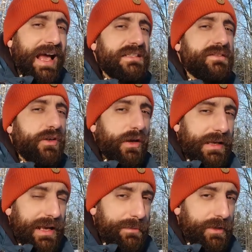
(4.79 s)
as a
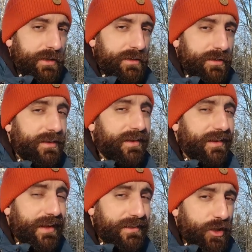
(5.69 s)
vlogging camera
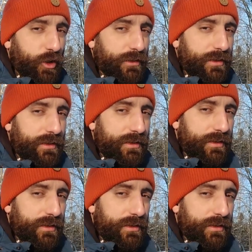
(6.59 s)
in the cold.